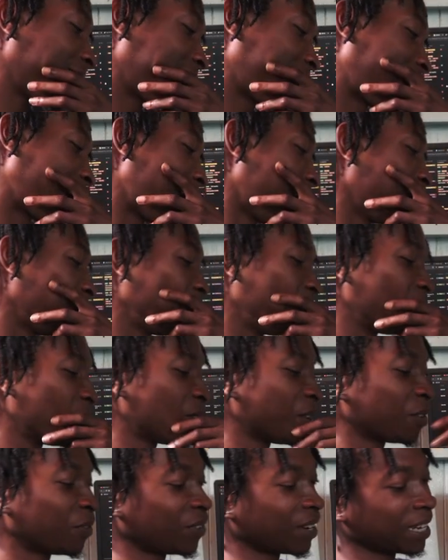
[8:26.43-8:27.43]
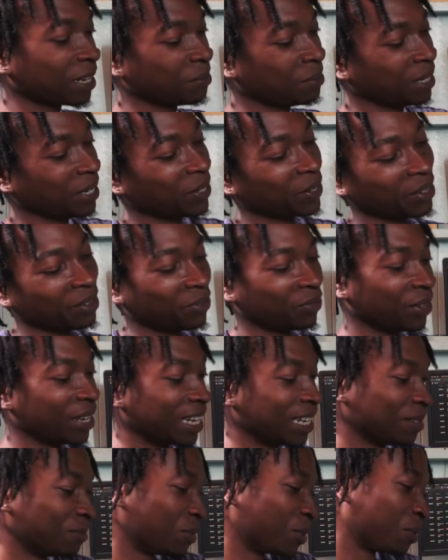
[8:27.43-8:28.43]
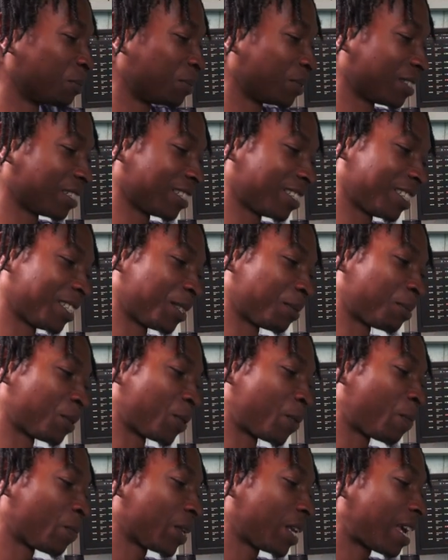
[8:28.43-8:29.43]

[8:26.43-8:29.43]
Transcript: I don't know if I can be looking for any more positions, bro.